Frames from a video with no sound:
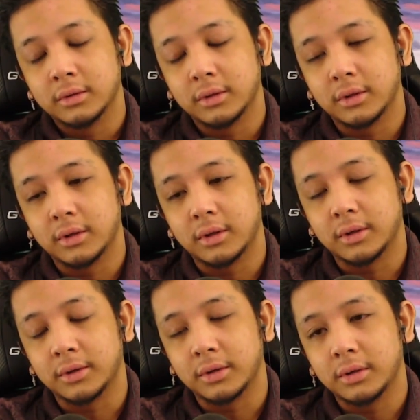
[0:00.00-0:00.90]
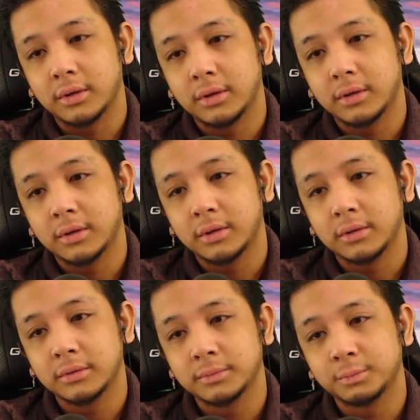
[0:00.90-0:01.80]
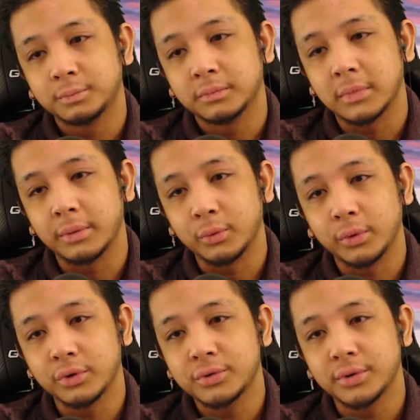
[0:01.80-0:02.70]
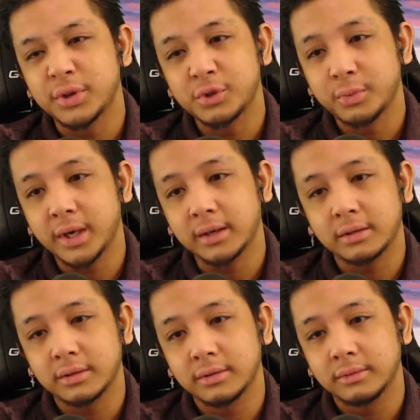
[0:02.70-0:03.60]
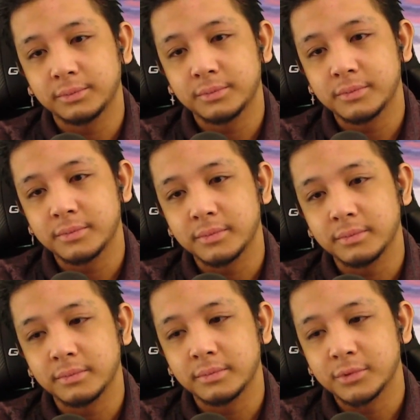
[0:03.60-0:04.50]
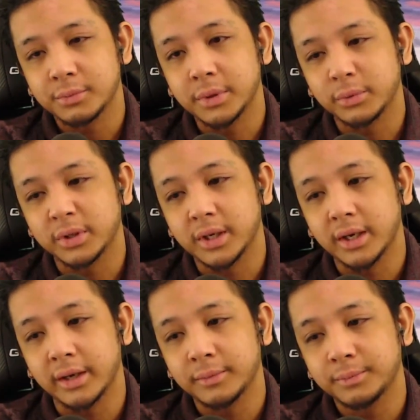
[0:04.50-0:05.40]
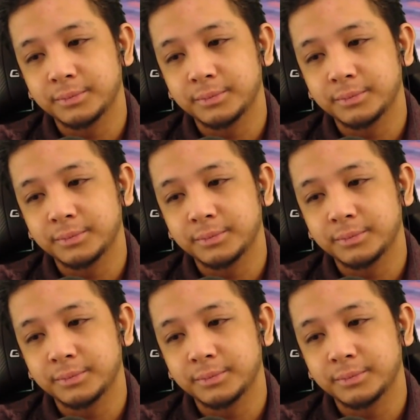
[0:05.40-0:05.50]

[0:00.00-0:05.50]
I mean, we were to expect some people to die.